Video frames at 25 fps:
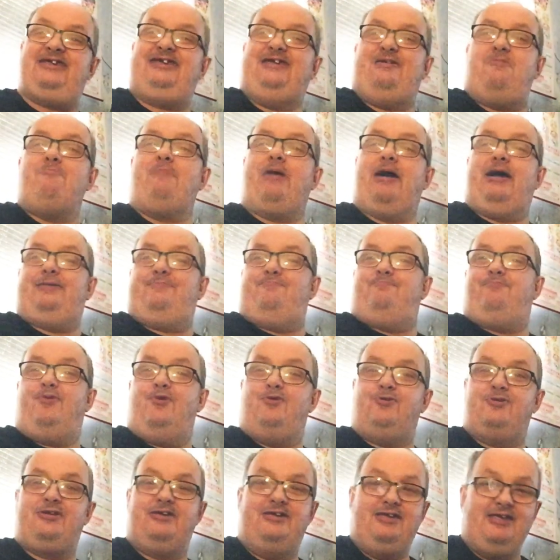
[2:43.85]
In my
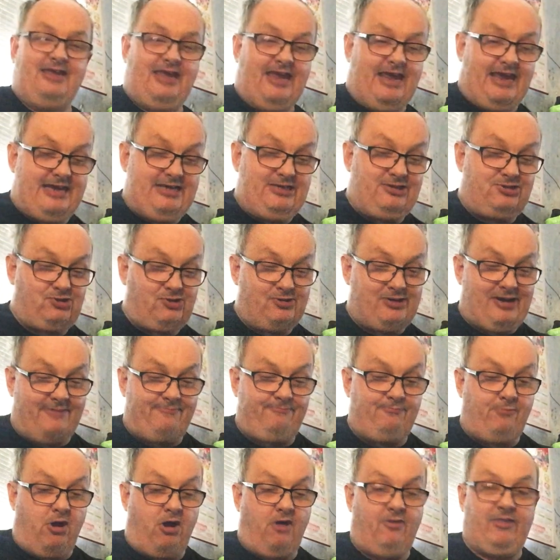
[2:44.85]
book, he should
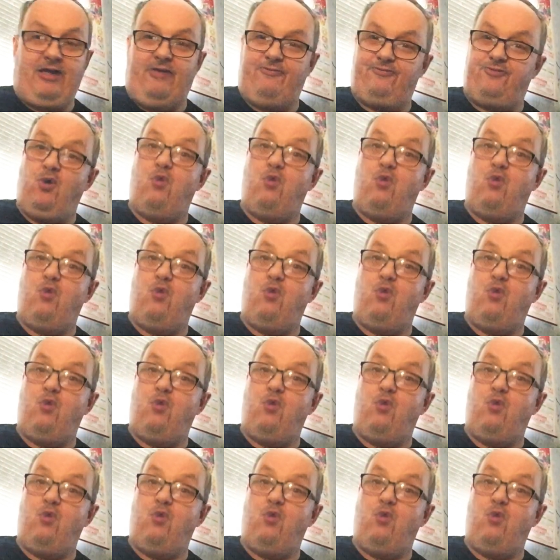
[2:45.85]
have more than